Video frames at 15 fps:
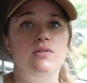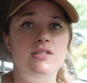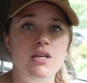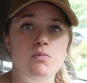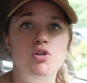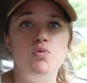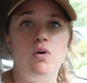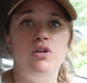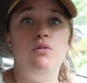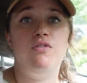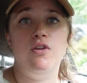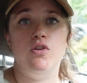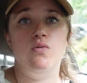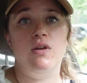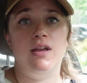see which one you
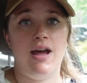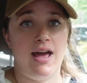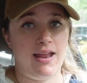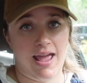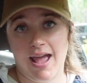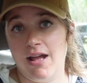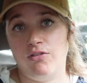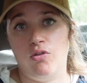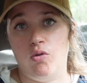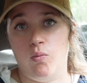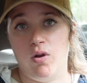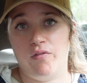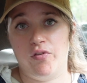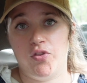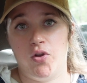think you can kind of handle the
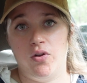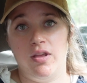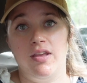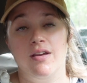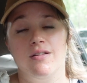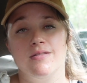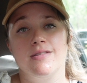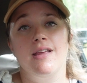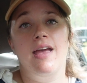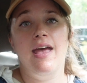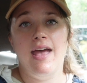work for 30 years,